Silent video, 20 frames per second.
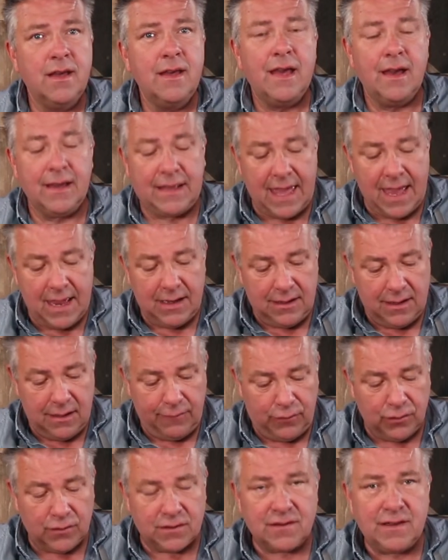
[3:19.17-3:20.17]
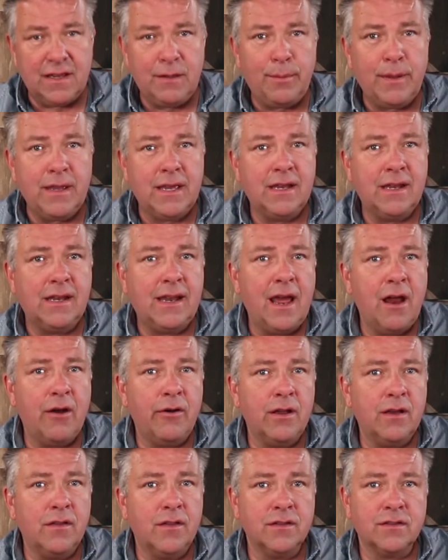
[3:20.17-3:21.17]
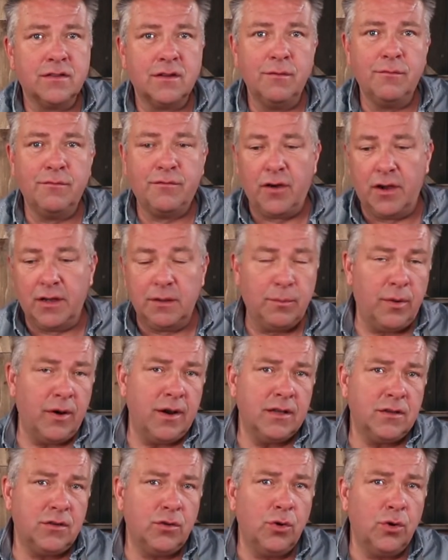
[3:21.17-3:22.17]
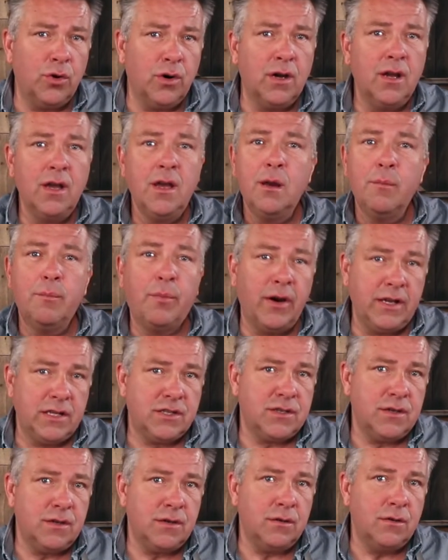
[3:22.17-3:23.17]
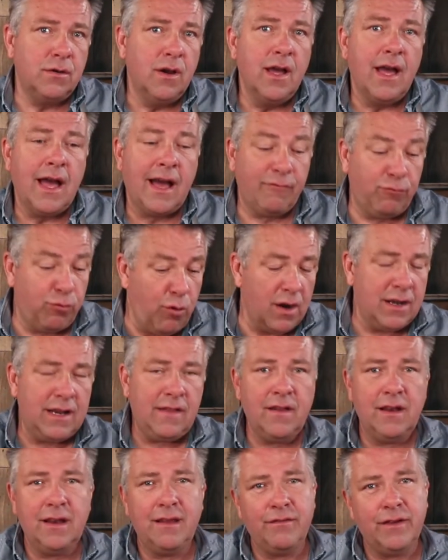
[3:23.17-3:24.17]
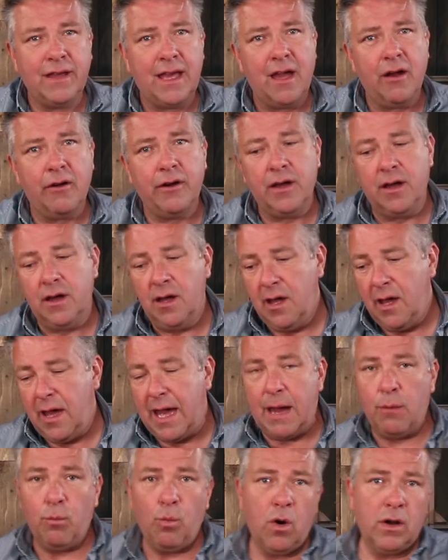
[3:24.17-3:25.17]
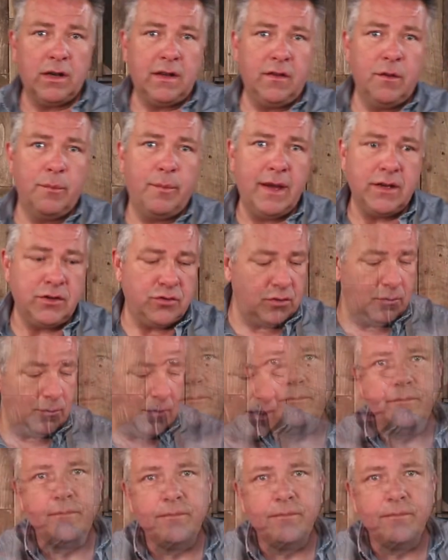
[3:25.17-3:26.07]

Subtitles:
Again, if you're sleeping in an area that's confined by a door, buy 2. Have one in the living area and one in the bedroom.